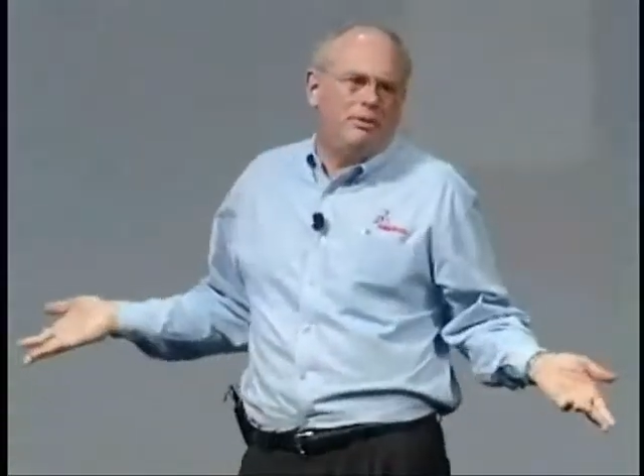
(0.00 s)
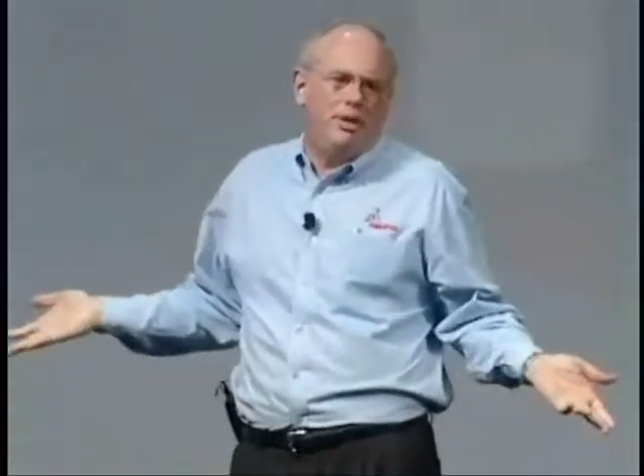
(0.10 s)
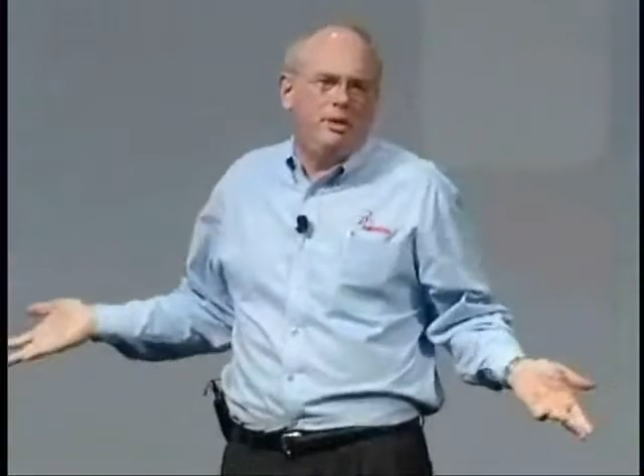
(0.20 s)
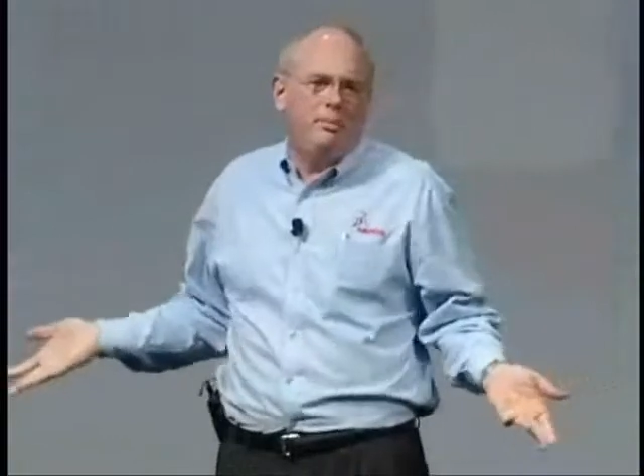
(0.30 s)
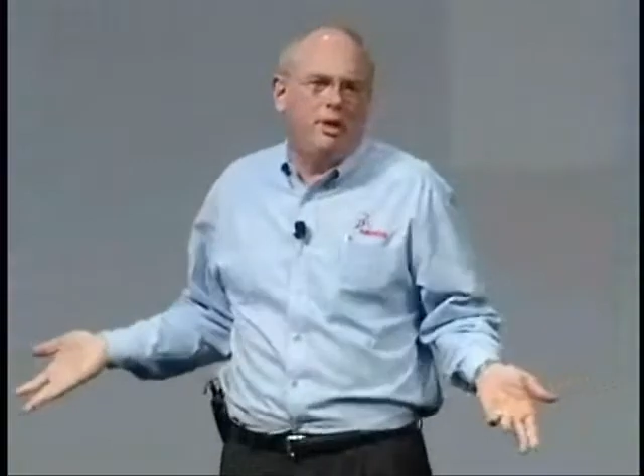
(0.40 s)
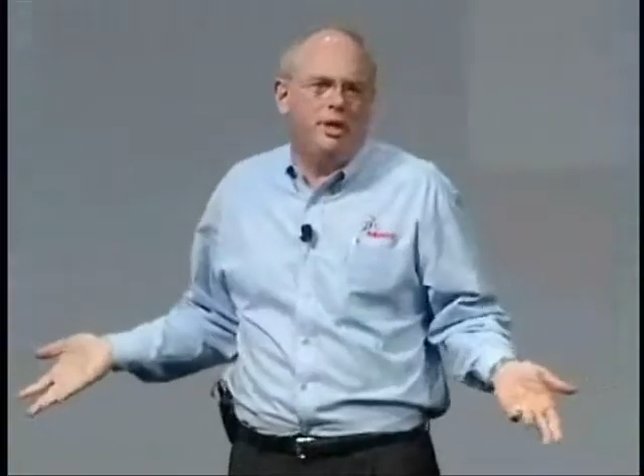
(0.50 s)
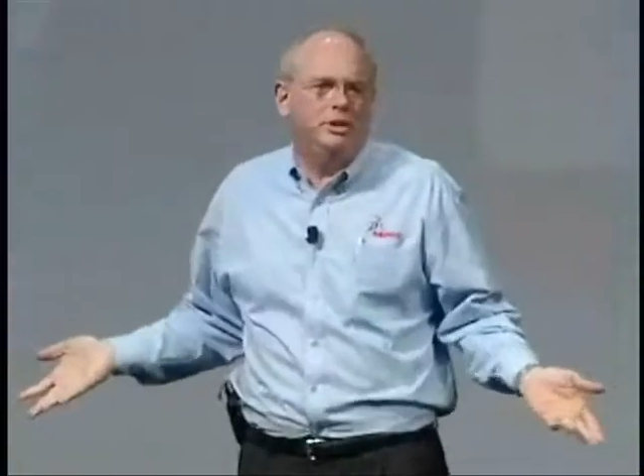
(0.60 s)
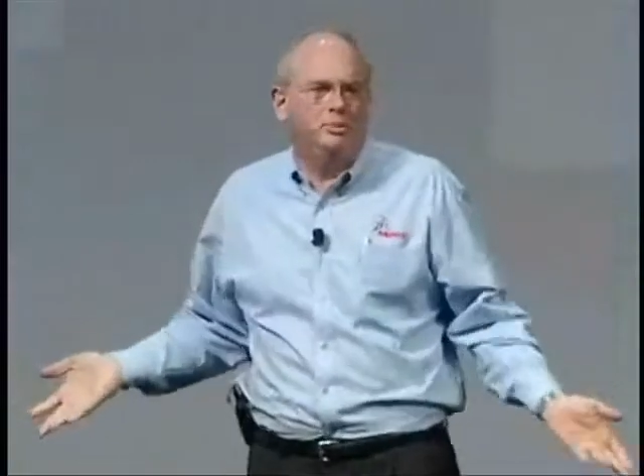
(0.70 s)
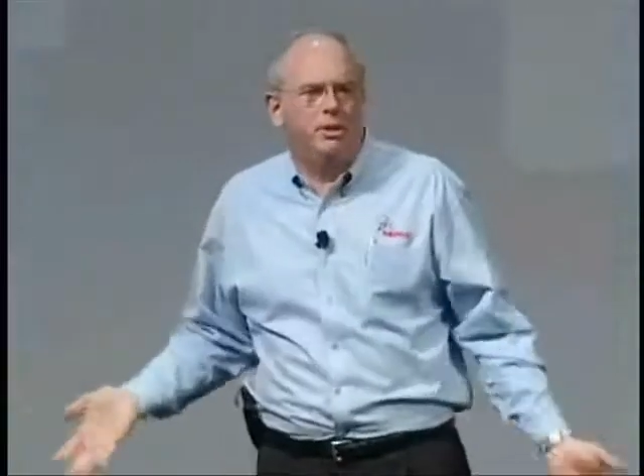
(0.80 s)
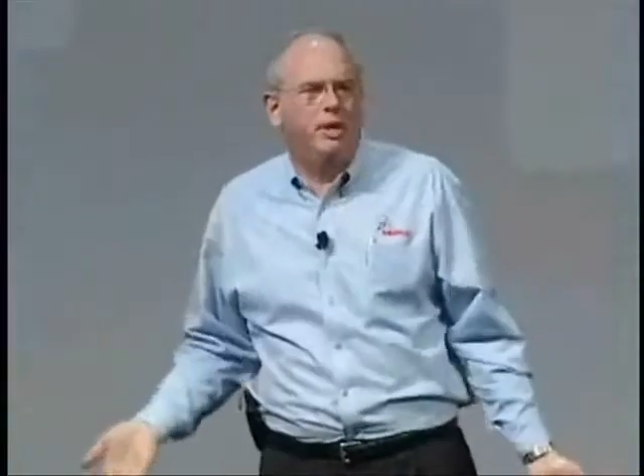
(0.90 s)
3D printing?
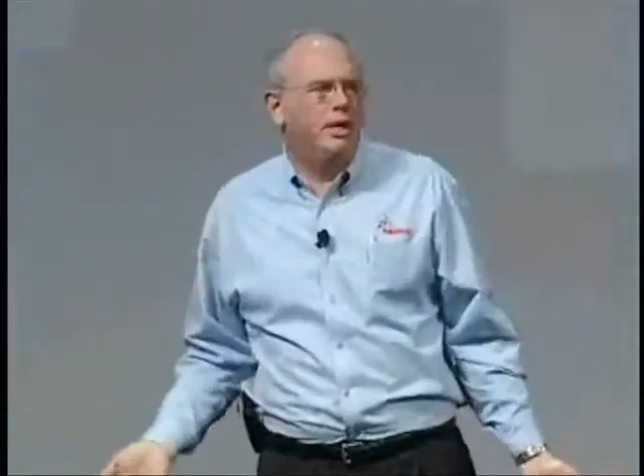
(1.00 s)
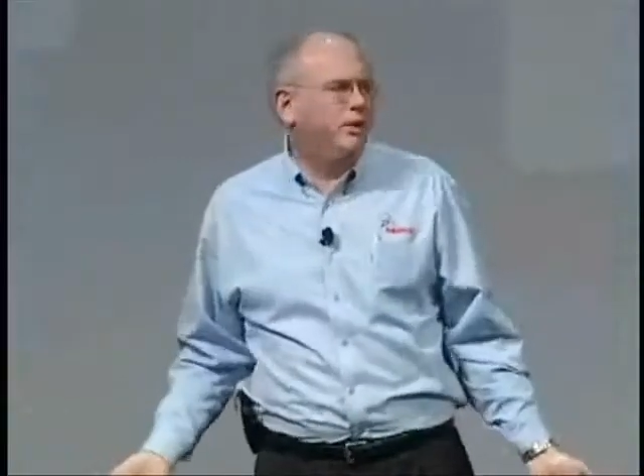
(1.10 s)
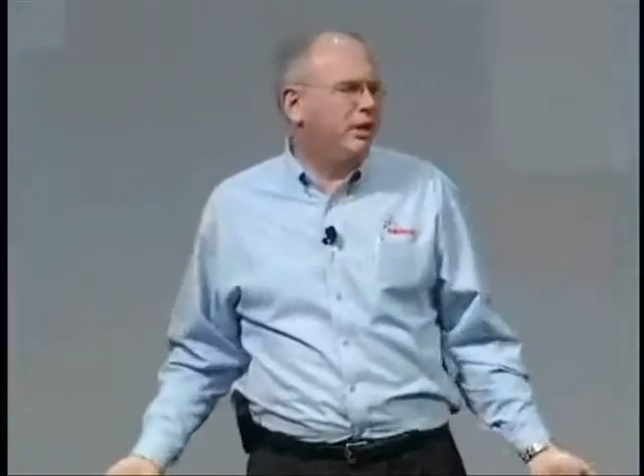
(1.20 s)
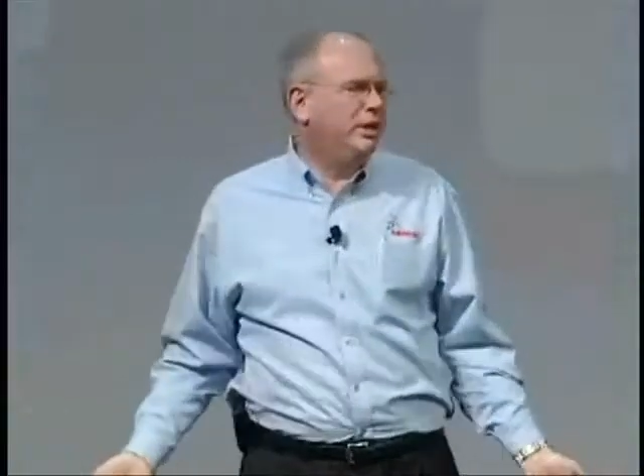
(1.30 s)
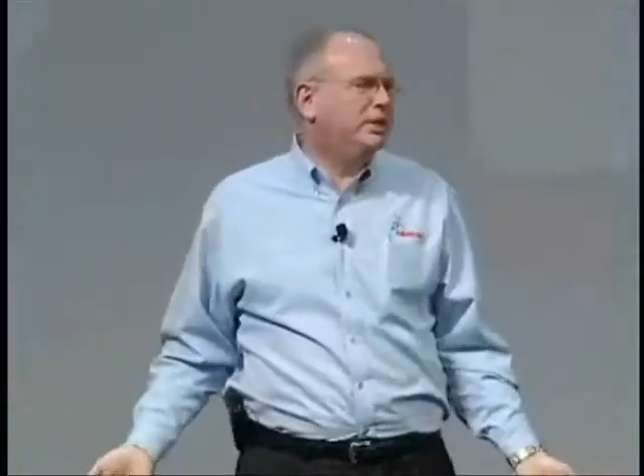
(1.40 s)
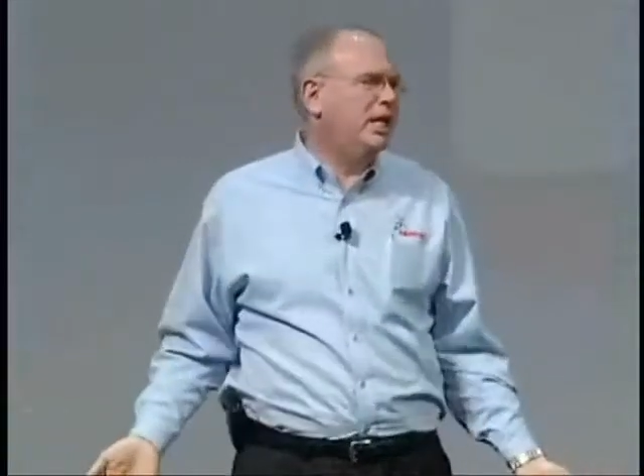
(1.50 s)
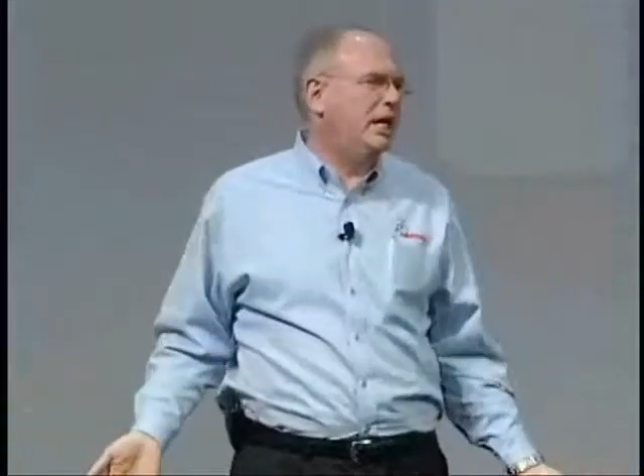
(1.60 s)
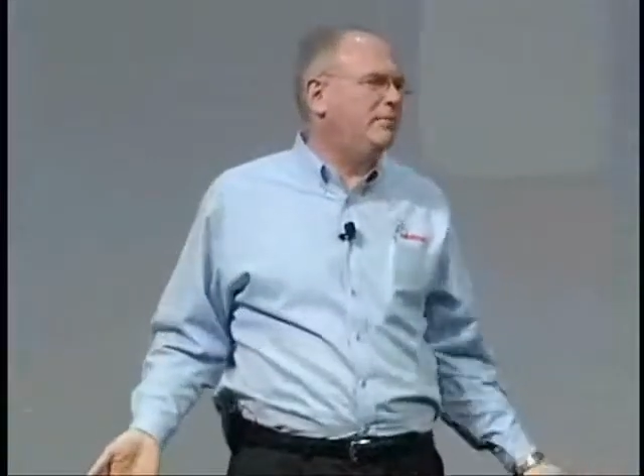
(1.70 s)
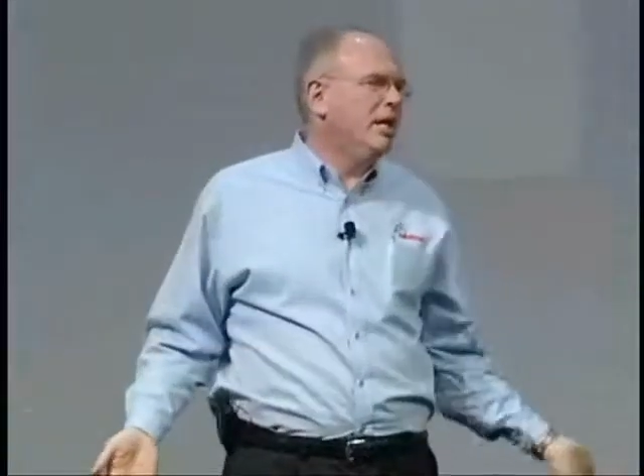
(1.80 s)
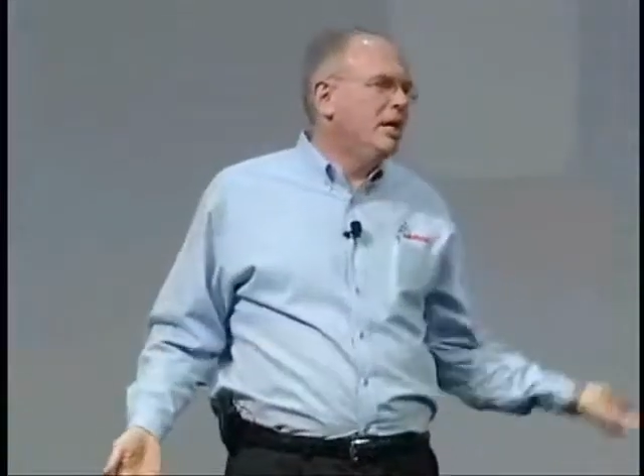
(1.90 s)
It's been around a long time.